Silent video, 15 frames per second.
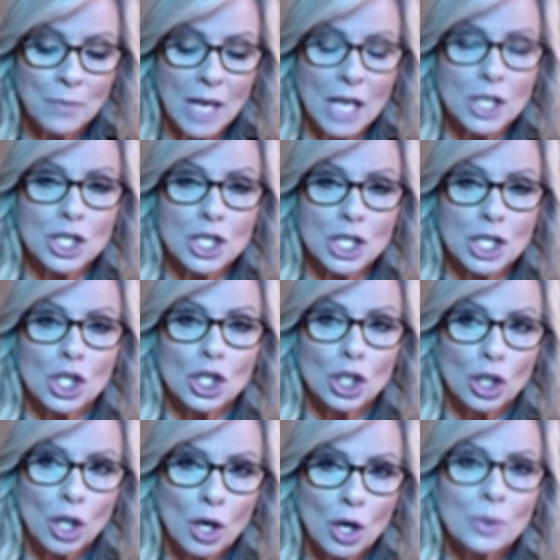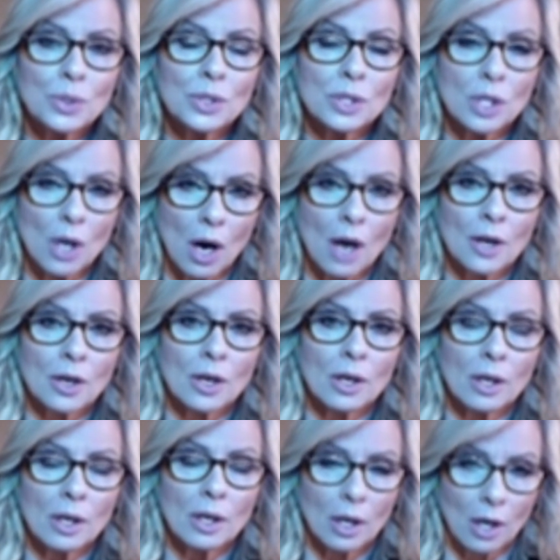And she chose to
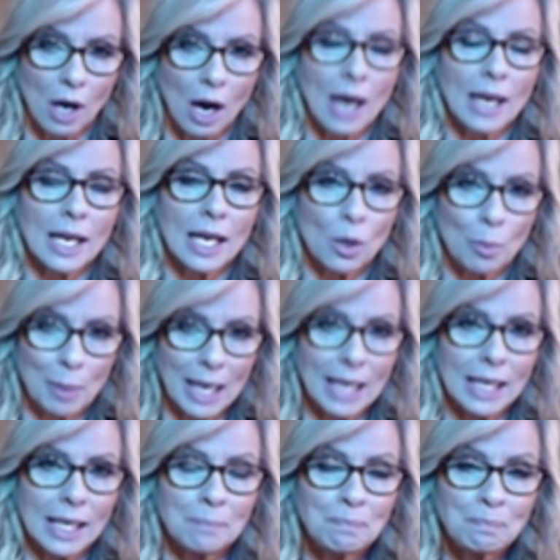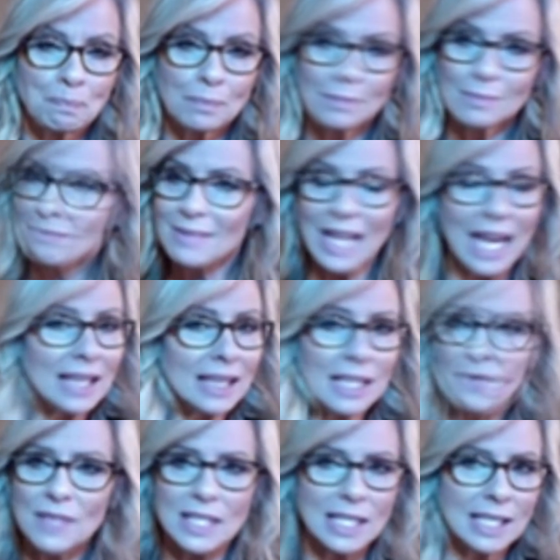honor God and obey him and
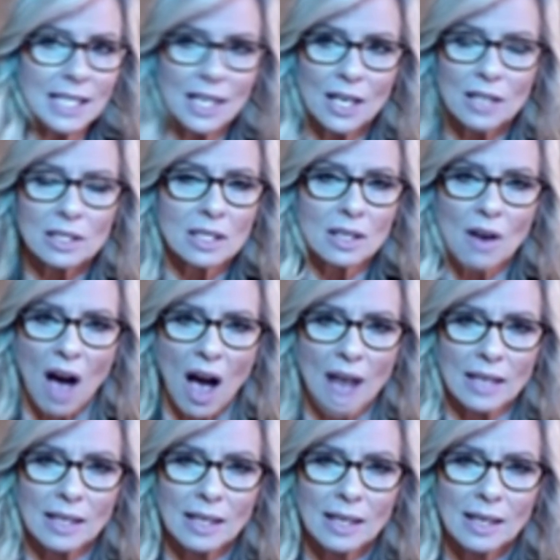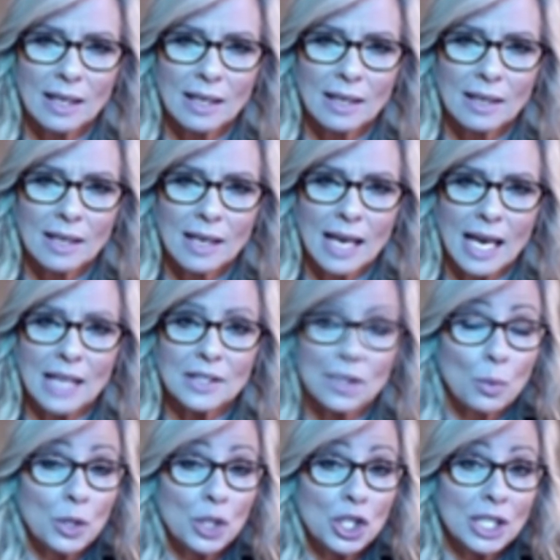leave the details to God. You know, and the,
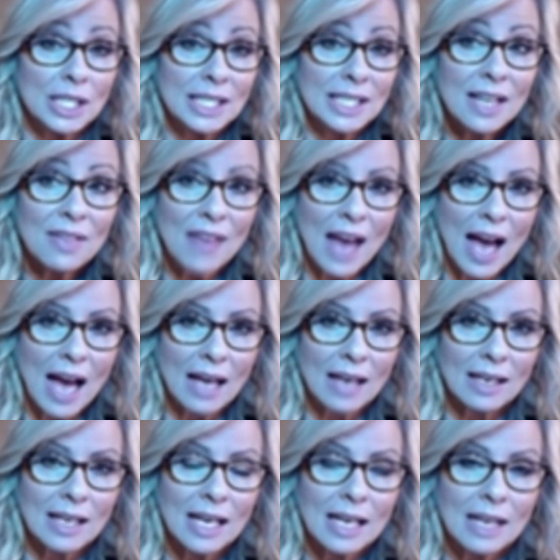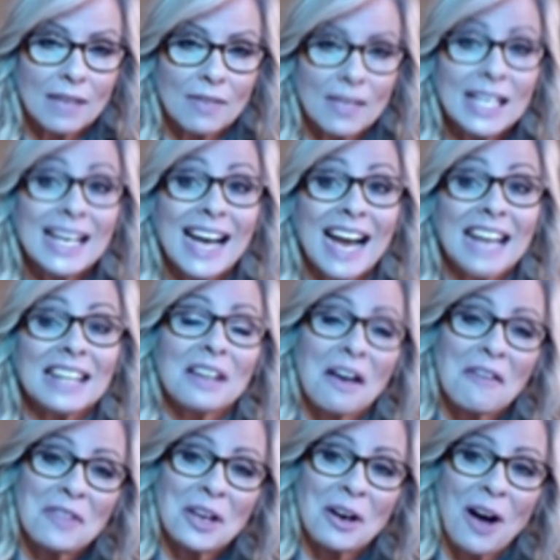so when she did mm. that, then I
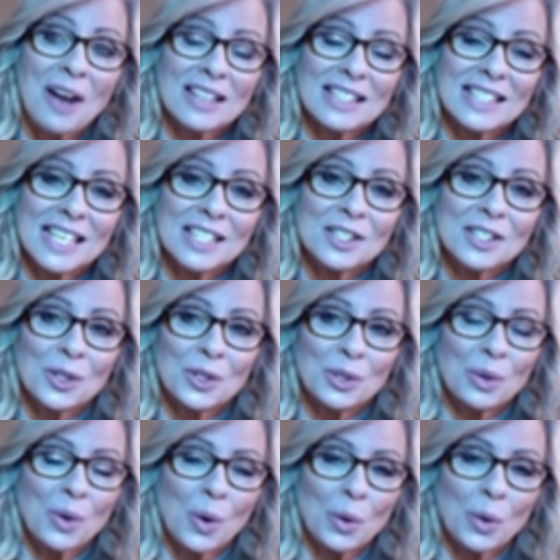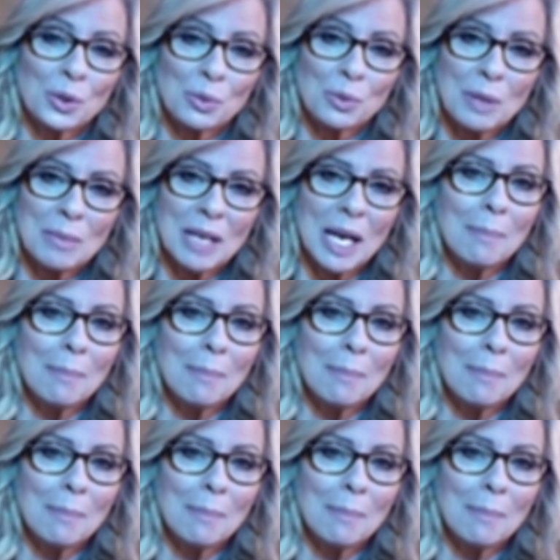love that God sends her to an older woman, a